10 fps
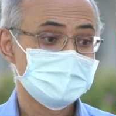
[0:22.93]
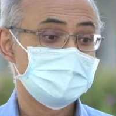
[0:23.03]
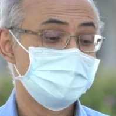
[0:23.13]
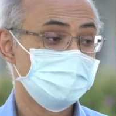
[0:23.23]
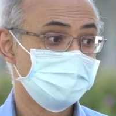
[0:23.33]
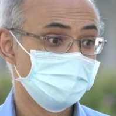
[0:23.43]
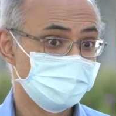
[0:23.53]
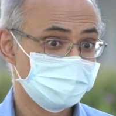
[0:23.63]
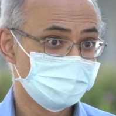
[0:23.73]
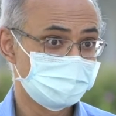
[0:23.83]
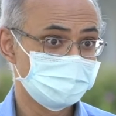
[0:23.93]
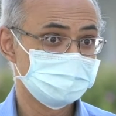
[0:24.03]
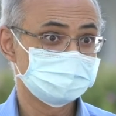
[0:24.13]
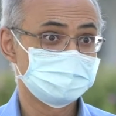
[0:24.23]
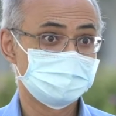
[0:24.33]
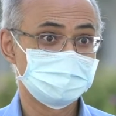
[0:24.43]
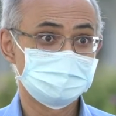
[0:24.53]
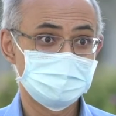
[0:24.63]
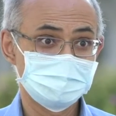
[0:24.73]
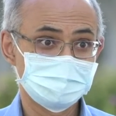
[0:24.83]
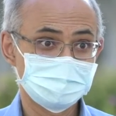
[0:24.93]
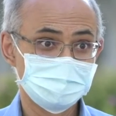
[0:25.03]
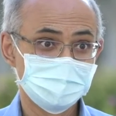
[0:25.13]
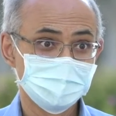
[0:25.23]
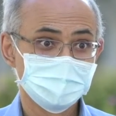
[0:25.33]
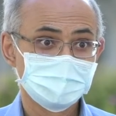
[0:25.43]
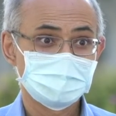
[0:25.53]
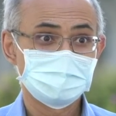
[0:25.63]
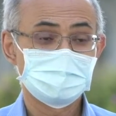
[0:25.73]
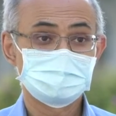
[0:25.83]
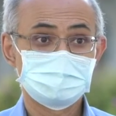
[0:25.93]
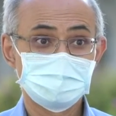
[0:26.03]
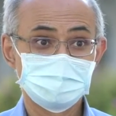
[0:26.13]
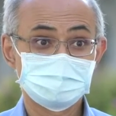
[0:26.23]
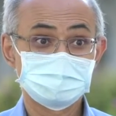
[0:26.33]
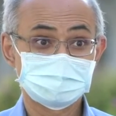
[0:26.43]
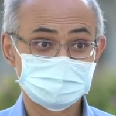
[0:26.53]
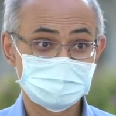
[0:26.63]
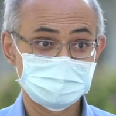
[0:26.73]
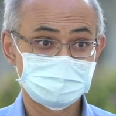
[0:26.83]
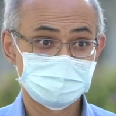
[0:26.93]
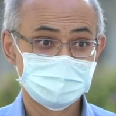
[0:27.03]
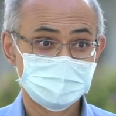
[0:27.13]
and we know from historic data that about 10%